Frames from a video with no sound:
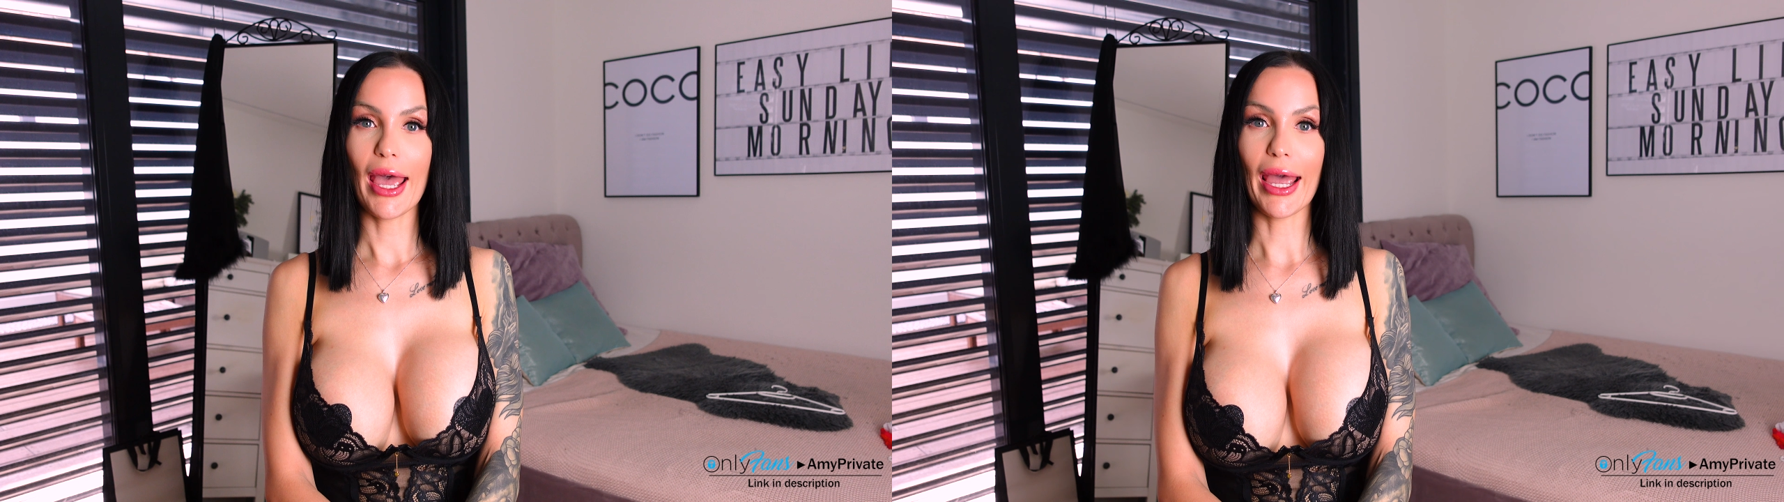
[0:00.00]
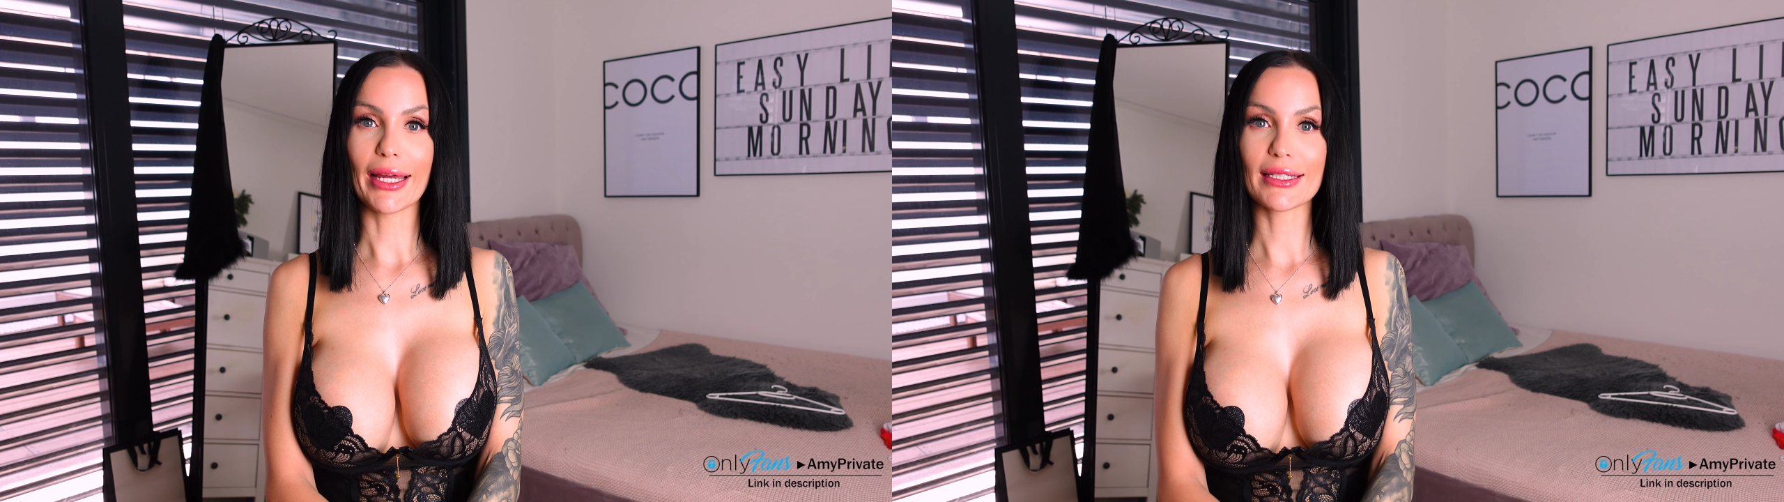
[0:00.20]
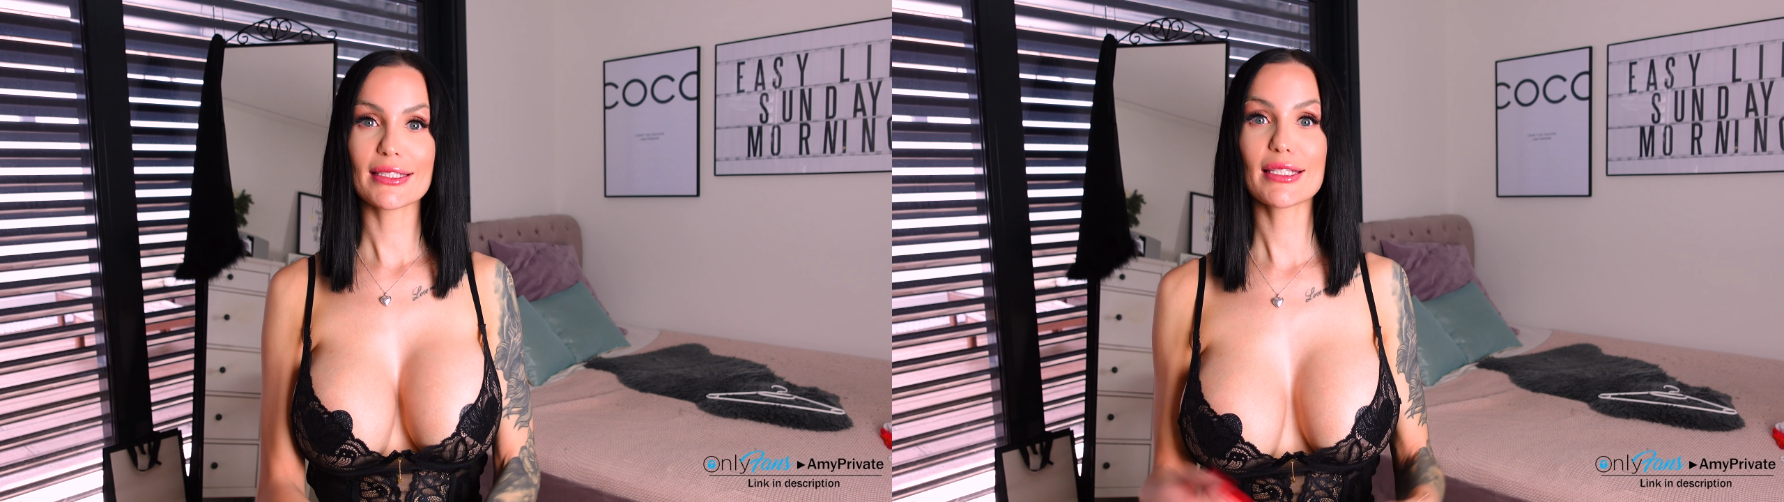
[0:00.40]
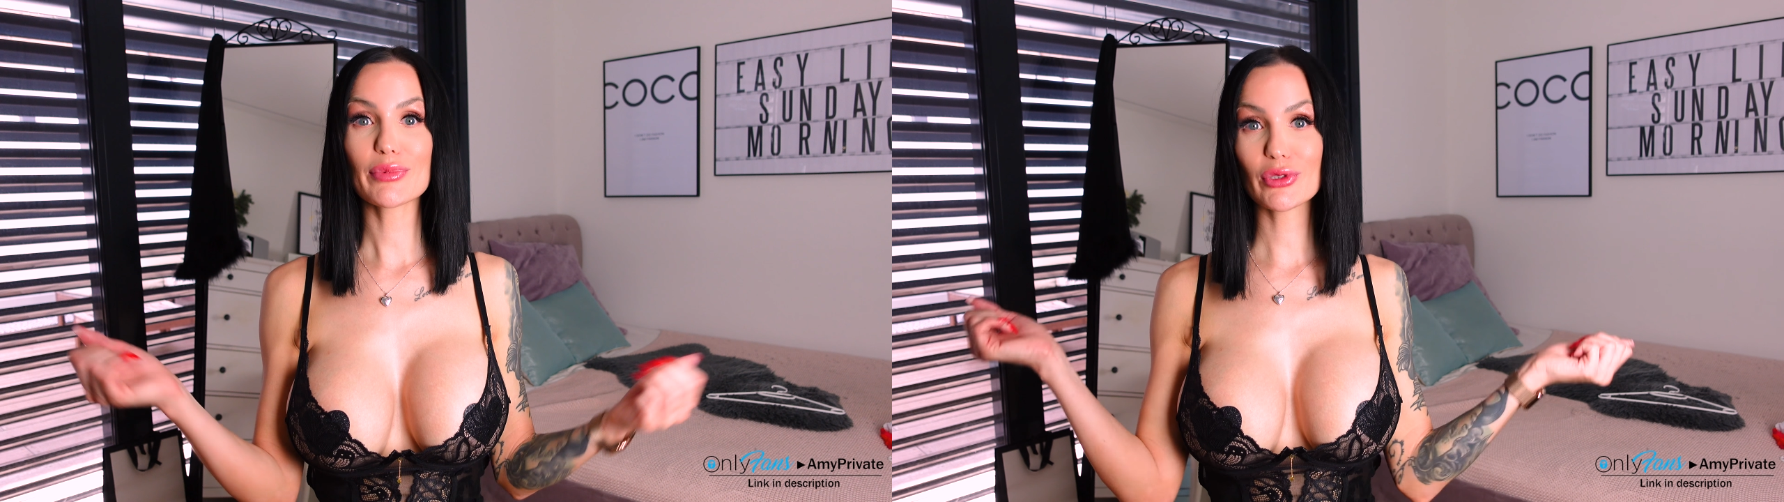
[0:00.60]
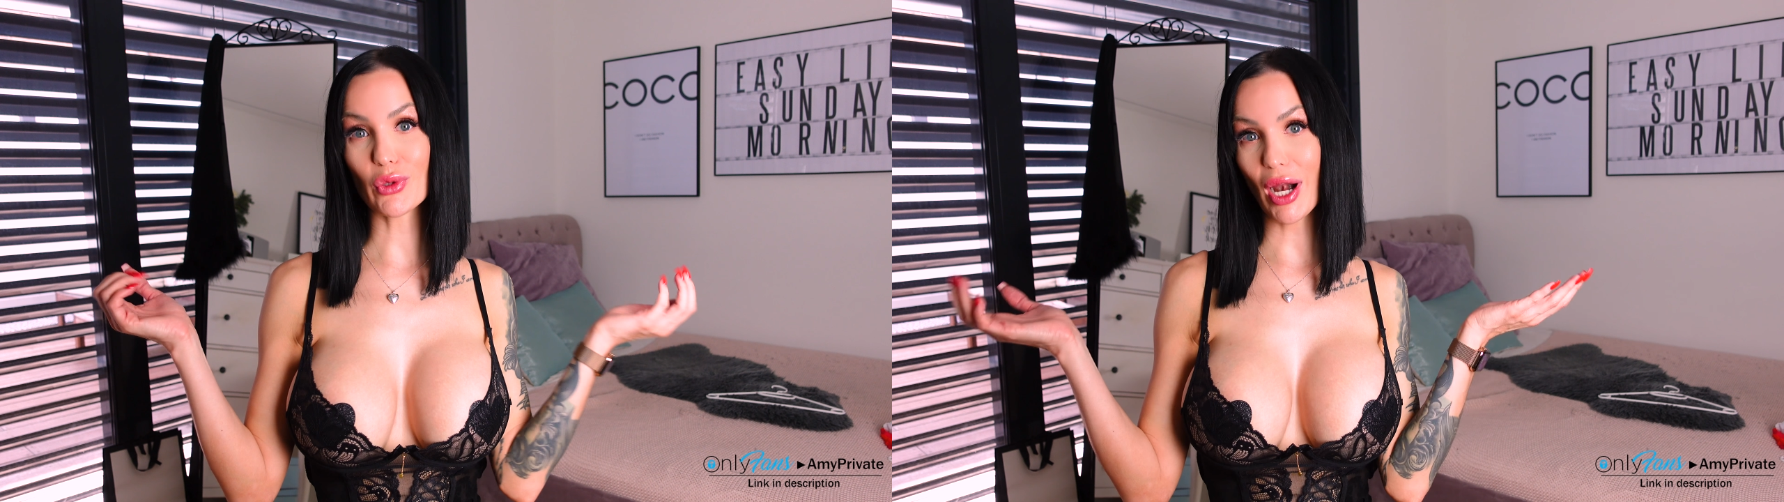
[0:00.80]
And
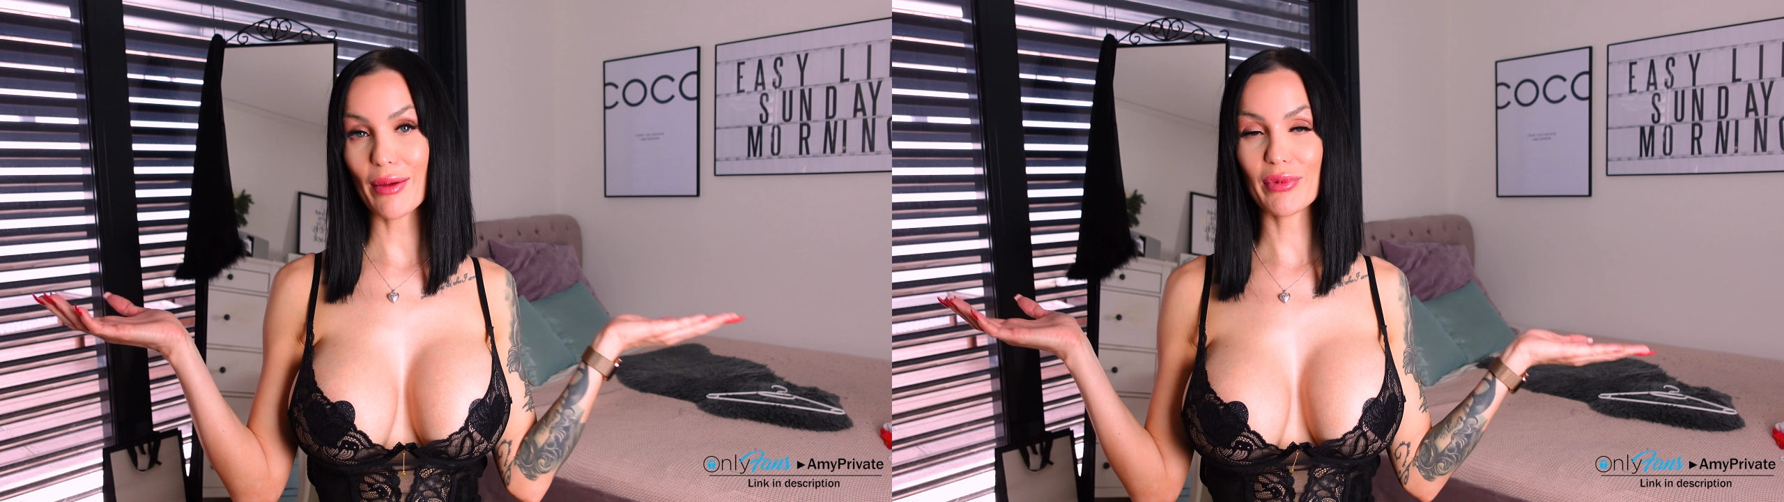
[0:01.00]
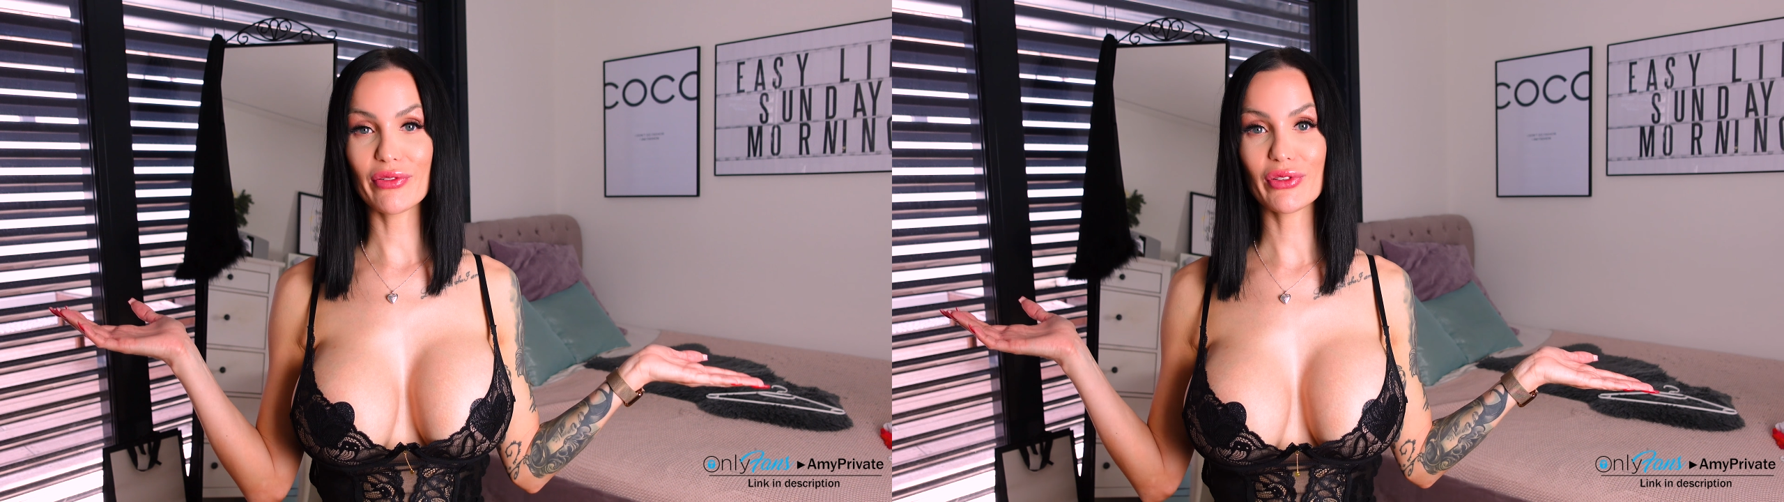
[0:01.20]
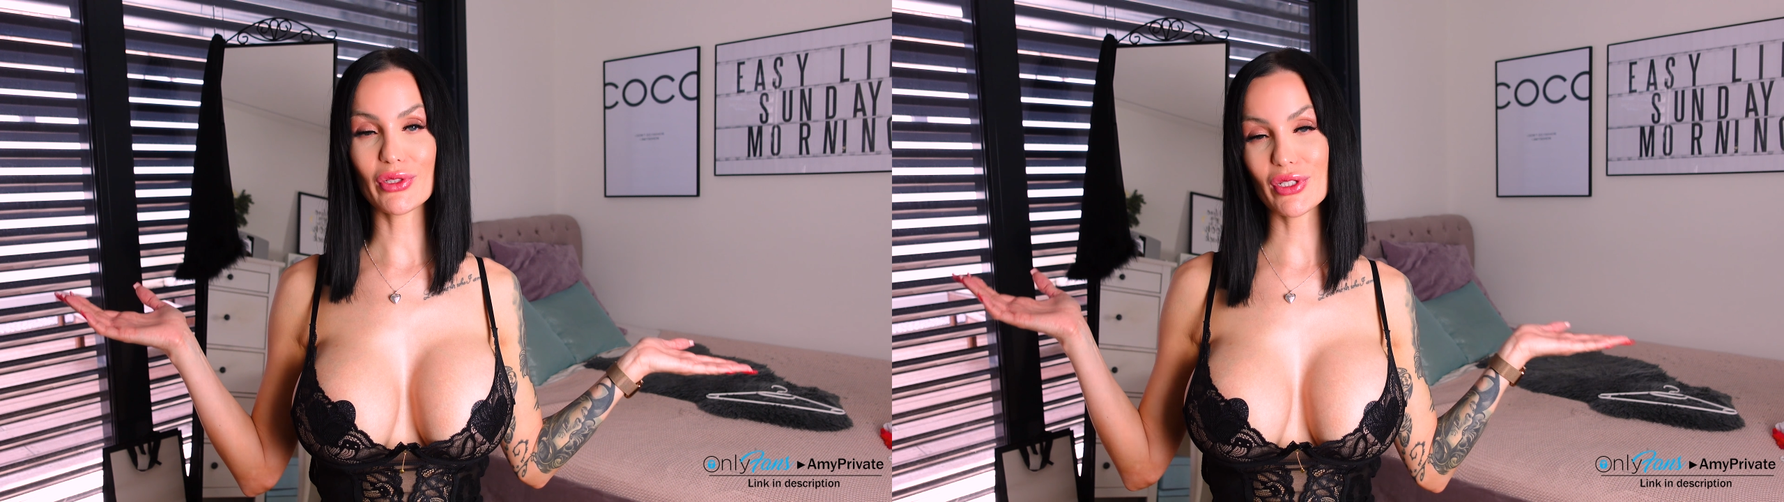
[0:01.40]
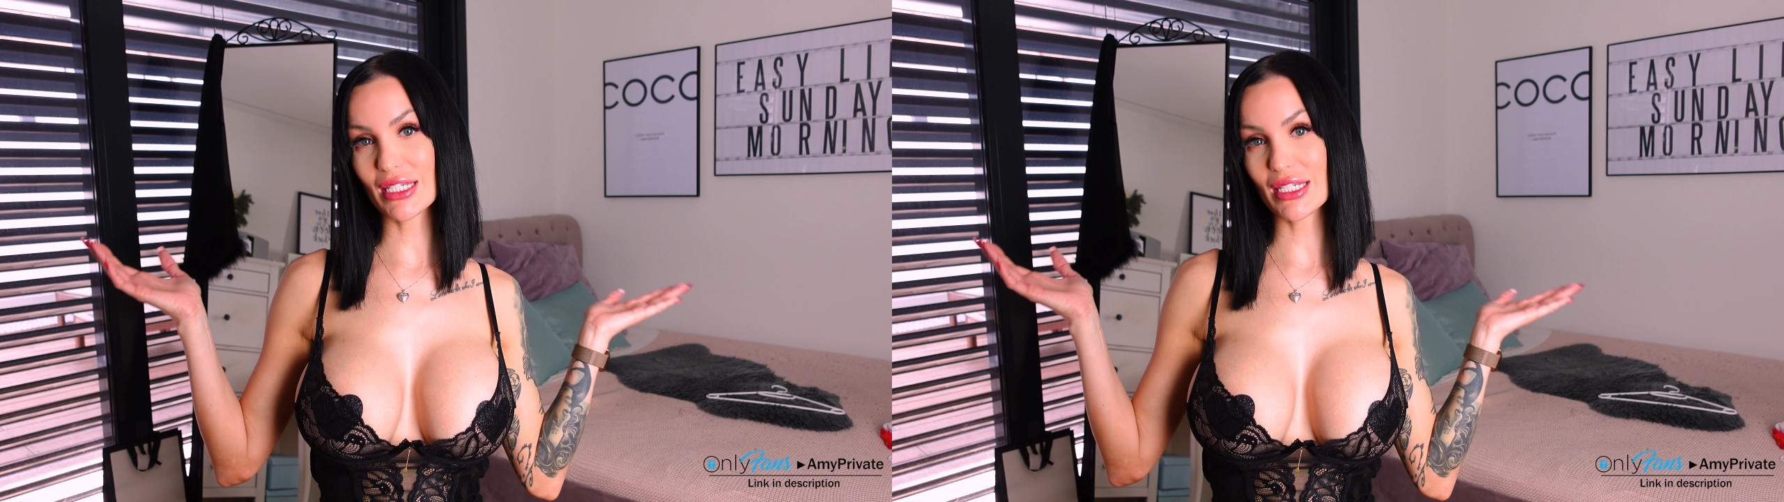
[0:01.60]
subscribe if you